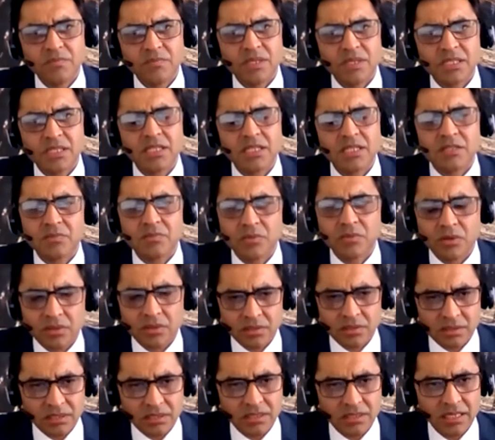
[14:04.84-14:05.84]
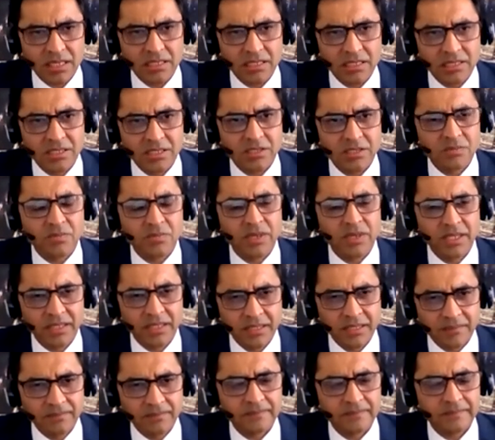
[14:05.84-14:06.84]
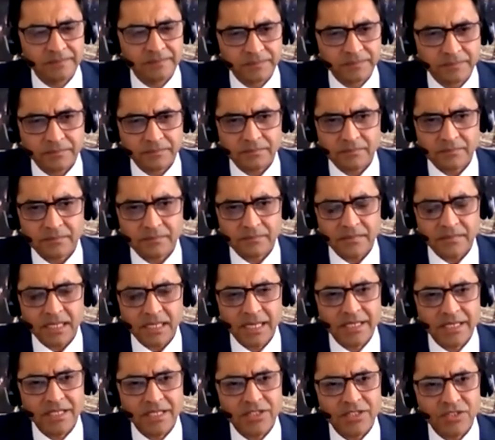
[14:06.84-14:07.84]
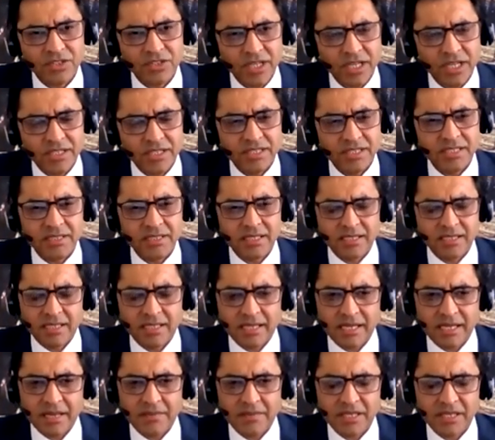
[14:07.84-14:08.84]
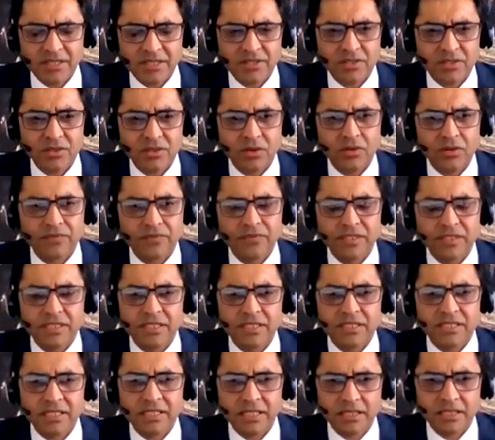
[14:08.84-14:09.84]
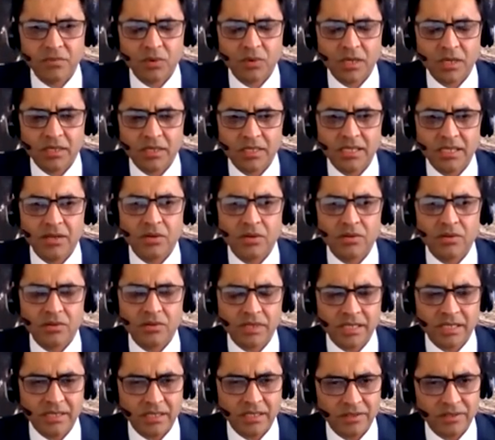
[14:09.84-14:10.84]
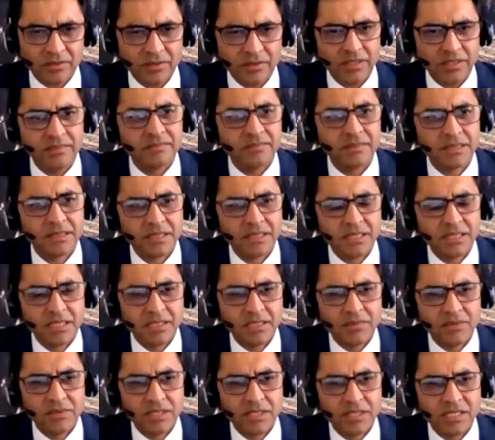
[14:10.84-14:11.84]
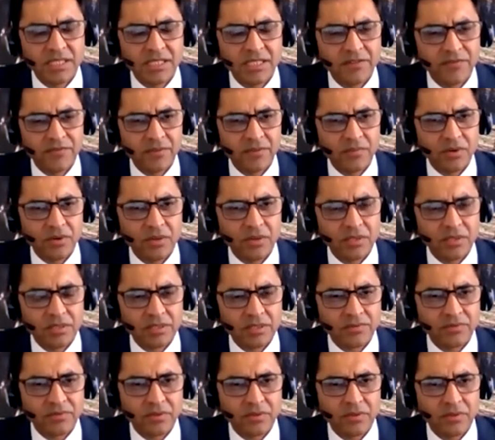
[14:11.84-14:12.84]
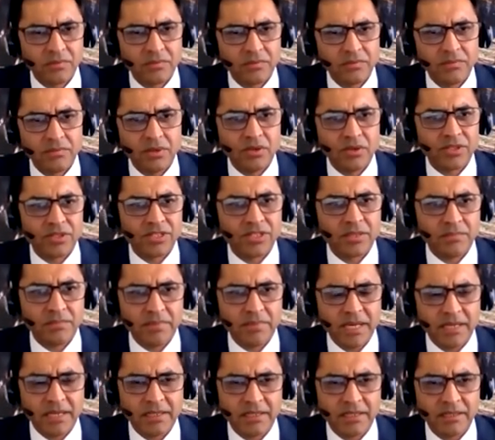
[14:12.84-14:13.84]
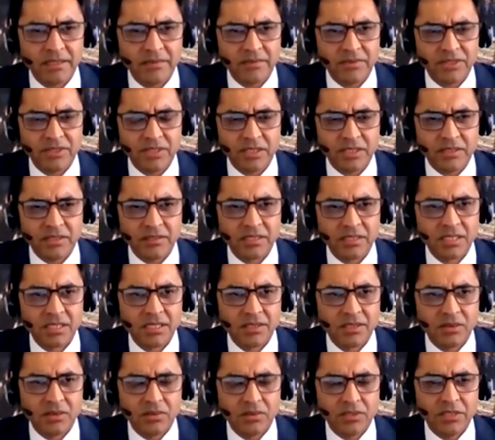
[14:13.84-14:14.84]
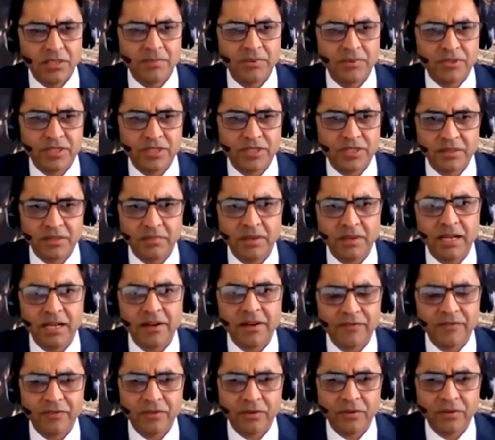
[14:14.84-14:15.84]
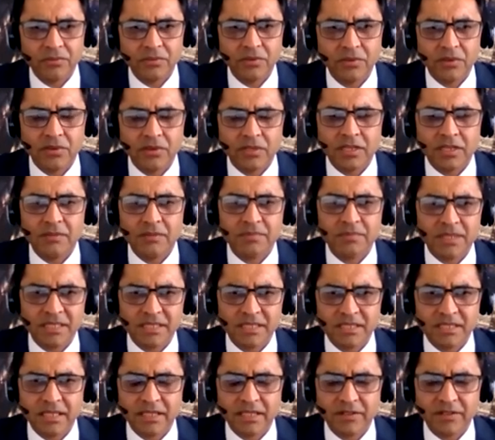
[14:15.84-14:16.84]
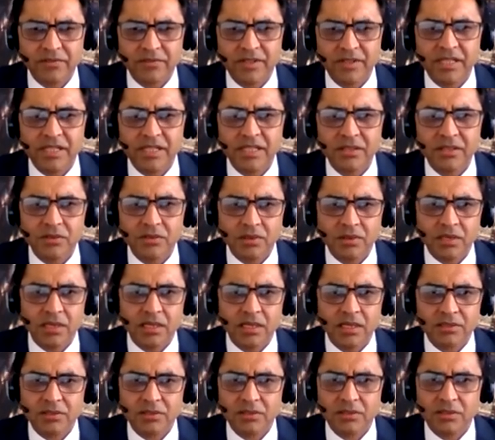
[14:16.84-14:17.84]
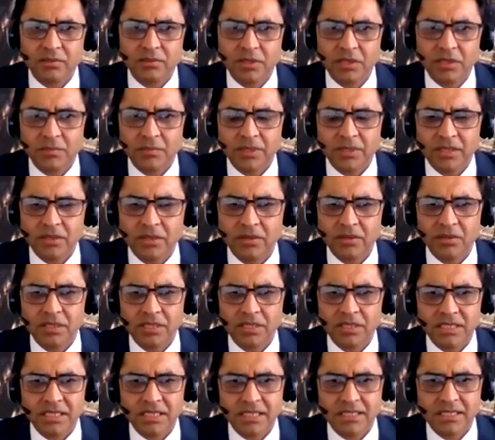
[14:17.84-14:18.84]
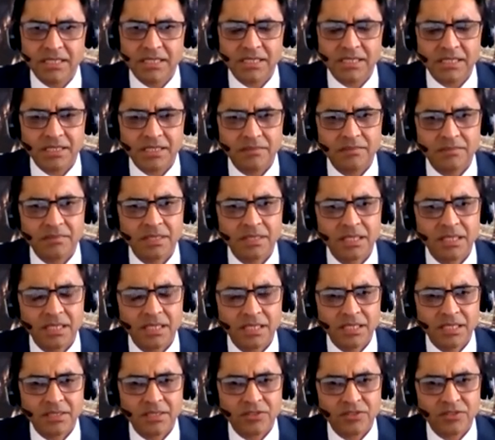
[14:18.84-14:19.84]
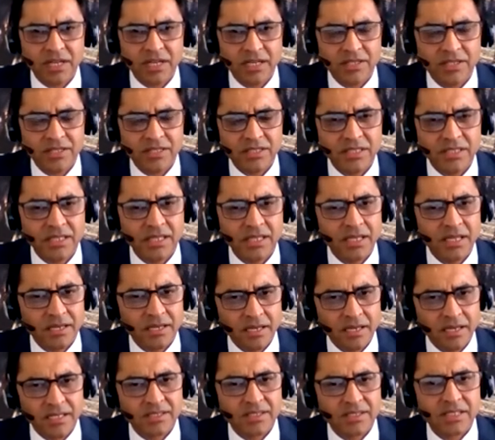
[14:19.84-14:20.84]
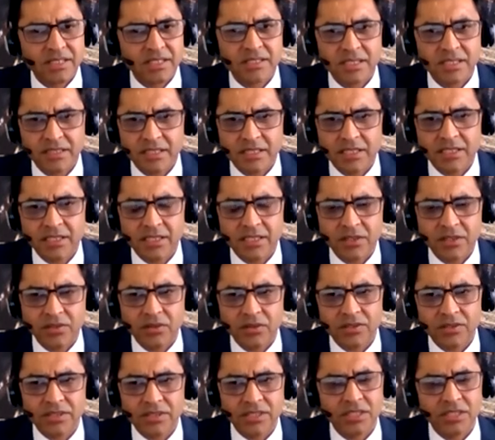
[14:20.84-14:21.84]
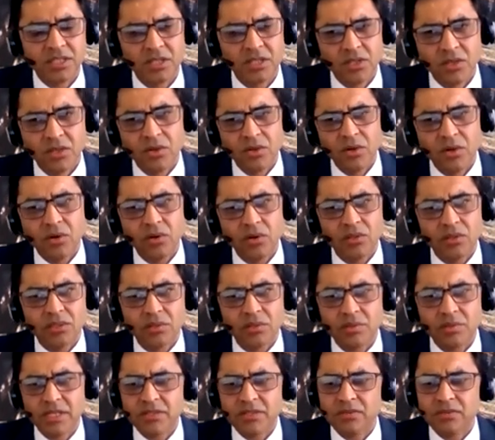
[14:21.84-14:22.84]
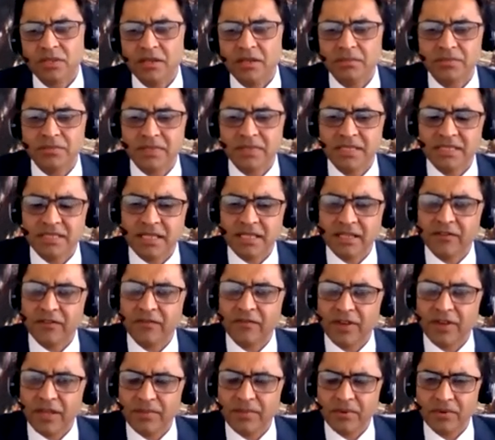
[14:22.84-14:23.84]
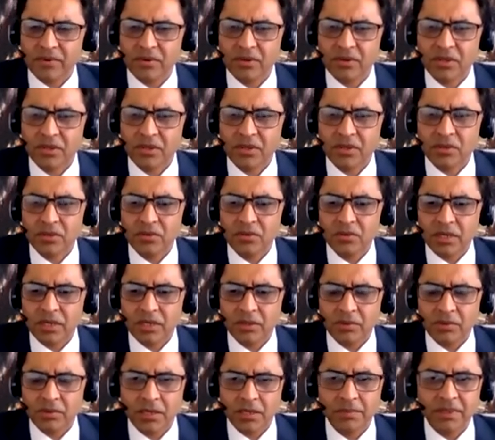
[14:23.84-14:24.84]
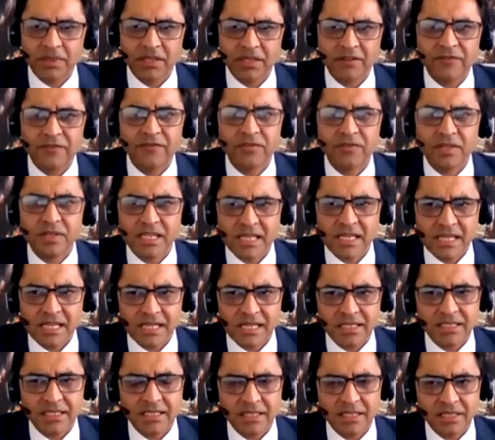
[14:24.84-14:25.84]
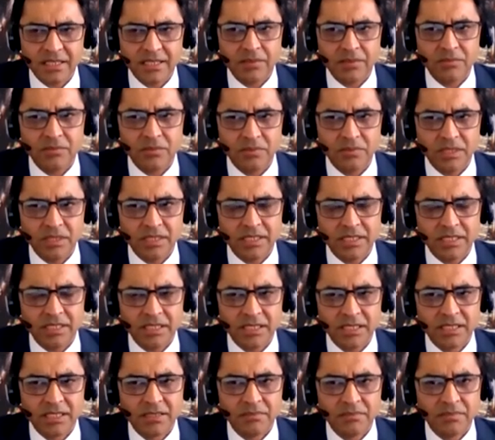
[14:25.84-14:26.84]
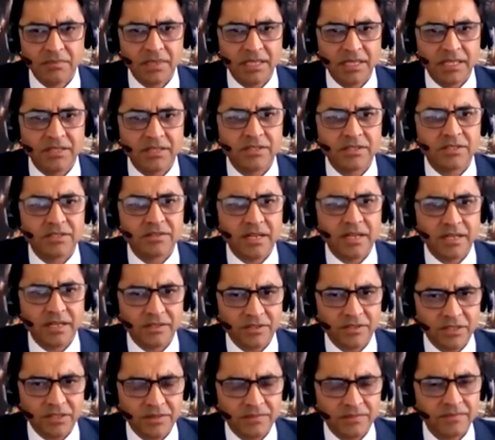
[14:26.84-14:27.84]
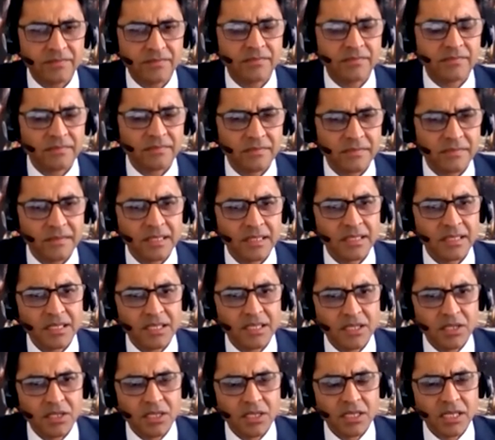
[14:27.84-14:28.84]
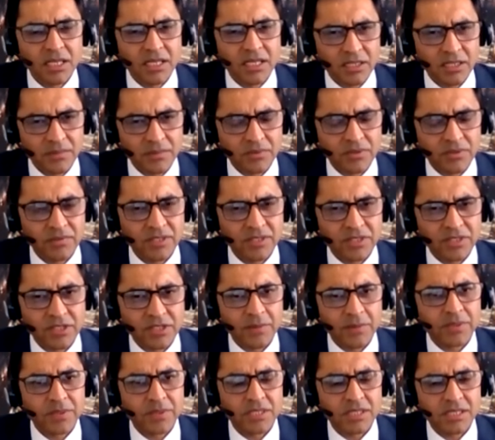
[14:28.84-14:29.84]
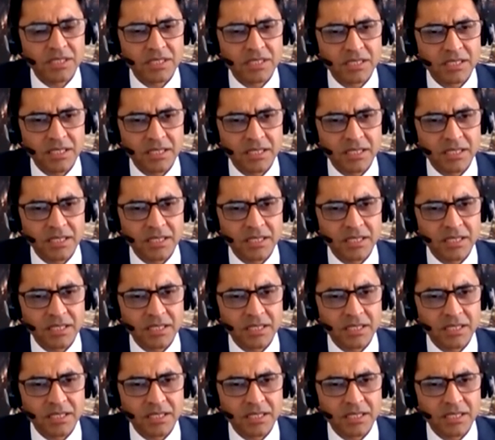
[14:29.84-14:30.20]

business models that this is bringing. It is changing the dynamics of the tier one auto industry. We see different models from Bosch and Benteler, which are only pushing the platform, or companies like REE, who are also developing a holistic system strategy and licensing their technology, all the way to companies like Waymo, who are developing a fully integrated mobility player strategy. In terms of disruptions,